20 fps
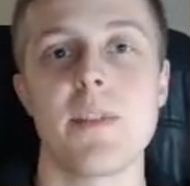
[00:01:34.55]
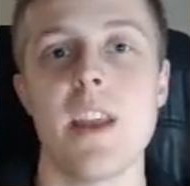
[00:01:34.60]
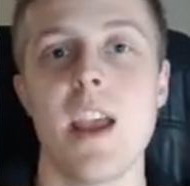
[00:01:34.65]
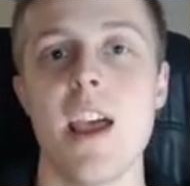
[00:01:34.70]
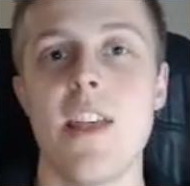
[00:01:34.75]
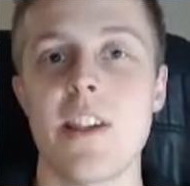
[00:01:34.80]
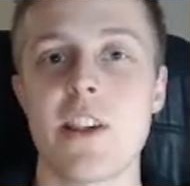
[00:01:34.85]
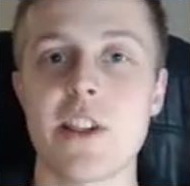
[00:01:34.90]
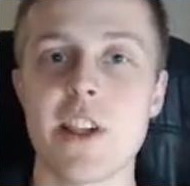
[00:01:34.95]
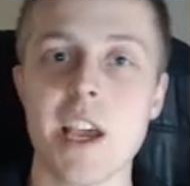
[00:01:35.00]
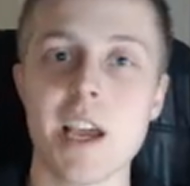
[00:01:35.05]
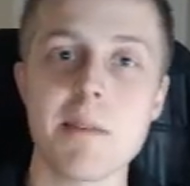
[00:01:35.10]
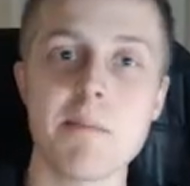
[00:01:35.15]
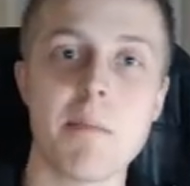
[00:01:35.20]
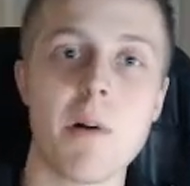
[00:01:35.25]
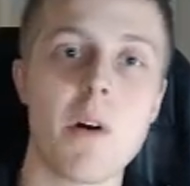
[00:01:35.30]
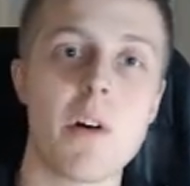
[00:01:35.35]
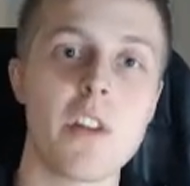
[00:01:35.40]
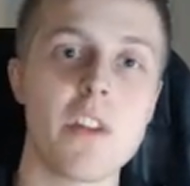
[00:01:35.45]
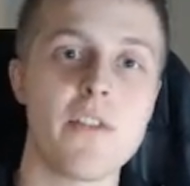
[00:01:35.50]
And the second
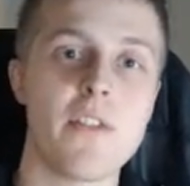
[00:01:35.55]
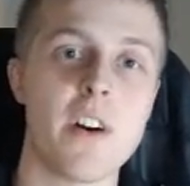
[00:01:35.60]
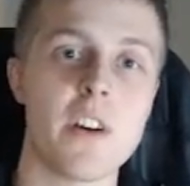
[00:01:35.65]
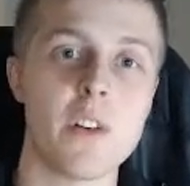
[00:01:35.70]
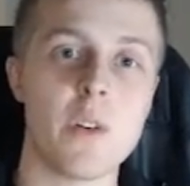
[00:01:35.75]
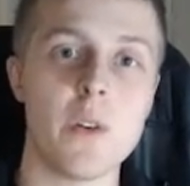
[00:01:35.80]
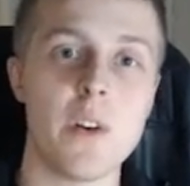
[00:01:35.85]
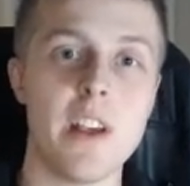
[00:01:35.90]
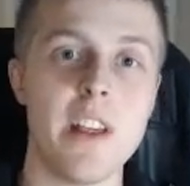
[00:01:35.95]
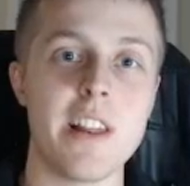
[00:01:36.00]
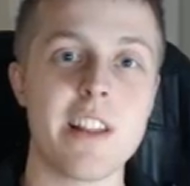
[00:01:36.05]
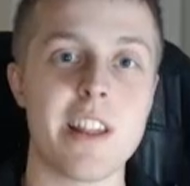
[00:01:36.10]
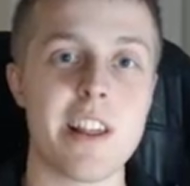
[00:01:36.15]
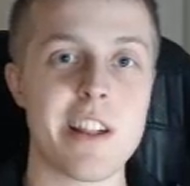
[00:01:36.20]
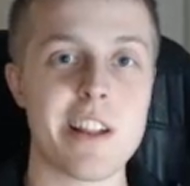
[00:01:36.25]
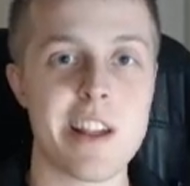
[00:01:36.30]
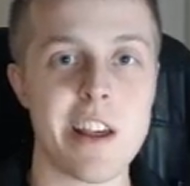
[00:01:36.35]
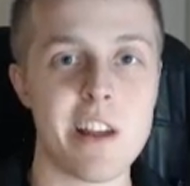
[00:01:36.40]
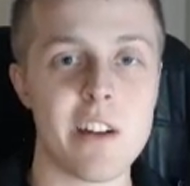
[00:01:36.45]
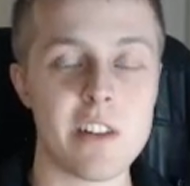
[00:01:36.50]
part of the funnel is the
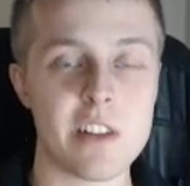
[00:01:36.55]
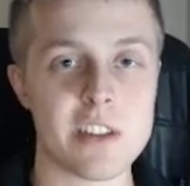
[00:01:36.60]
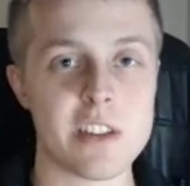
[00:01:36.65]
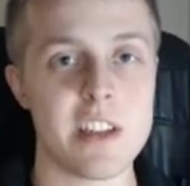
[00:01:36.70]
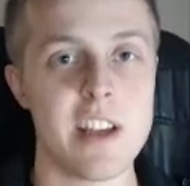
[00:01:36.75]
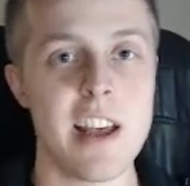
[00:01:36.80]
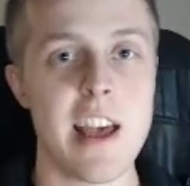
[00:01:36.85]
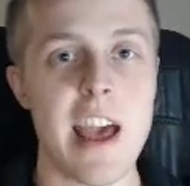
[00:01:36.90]
sales.